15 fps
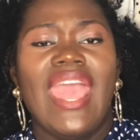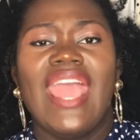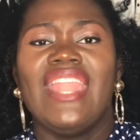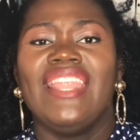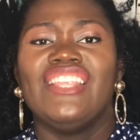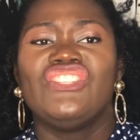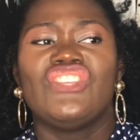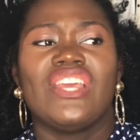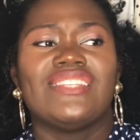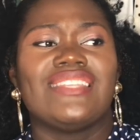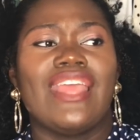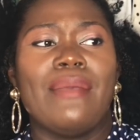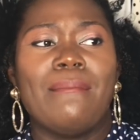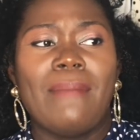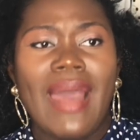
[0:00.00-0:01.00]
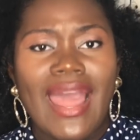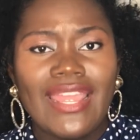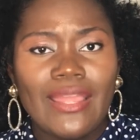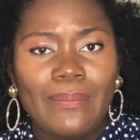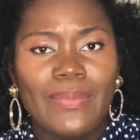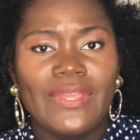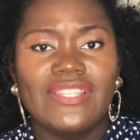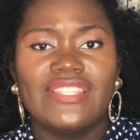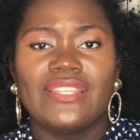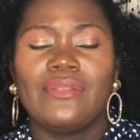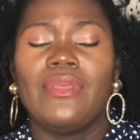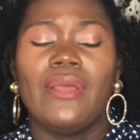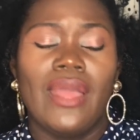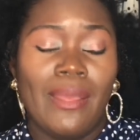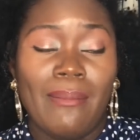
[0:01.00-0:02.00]
and it just, in my opinion,
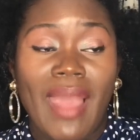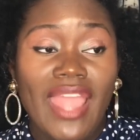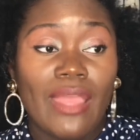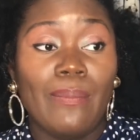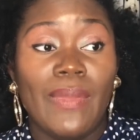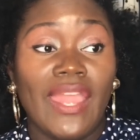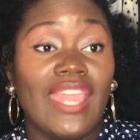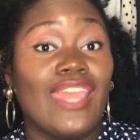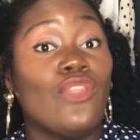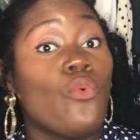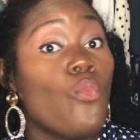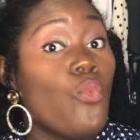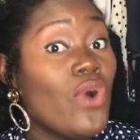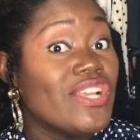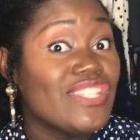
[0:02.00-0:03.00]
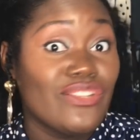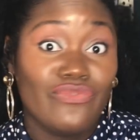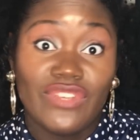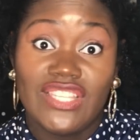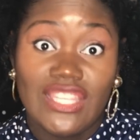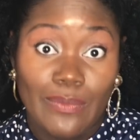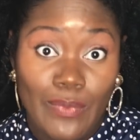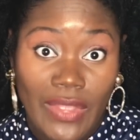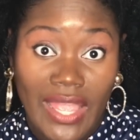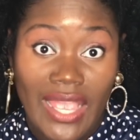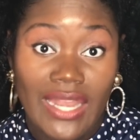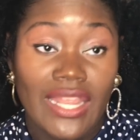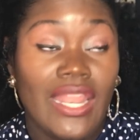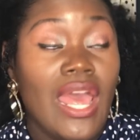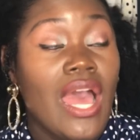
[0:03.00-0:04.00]
in my opinion, wasn't
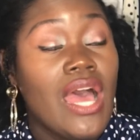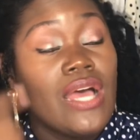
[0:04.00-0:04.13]
reciprocated.